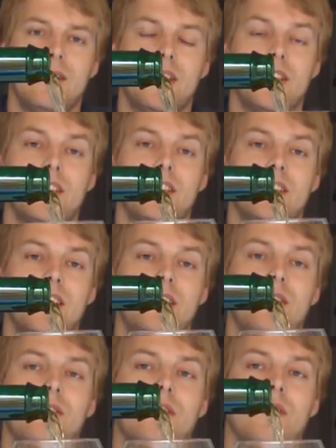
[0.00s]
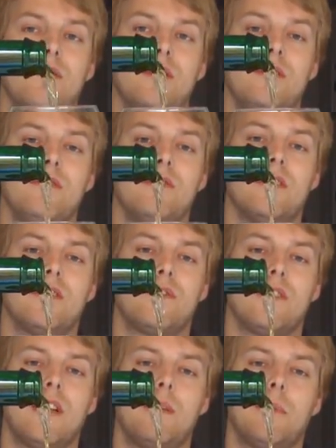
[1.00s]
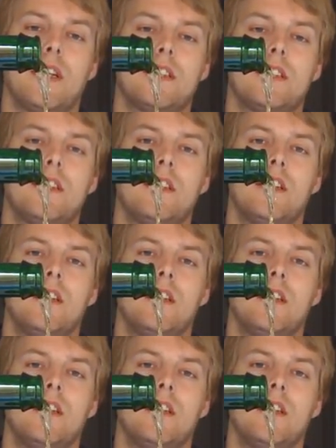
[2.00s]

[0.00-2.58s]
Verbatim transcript: because I usually only use this for Lambics.